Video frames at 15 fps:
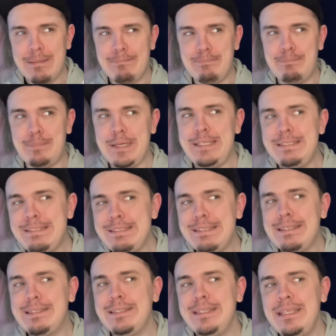
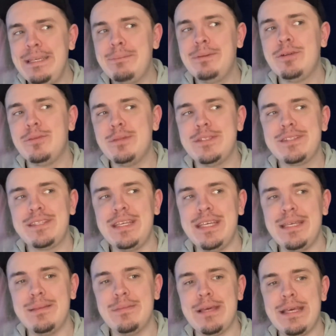basically a pyramid
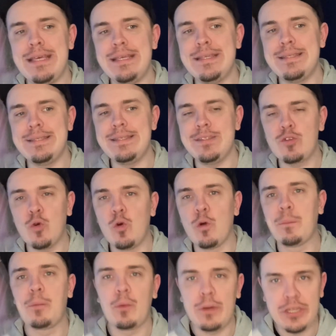scheme is these
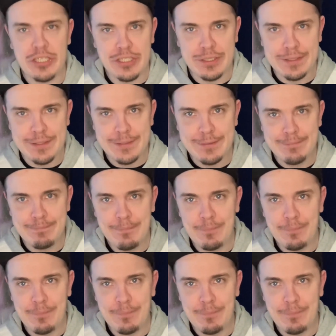corporations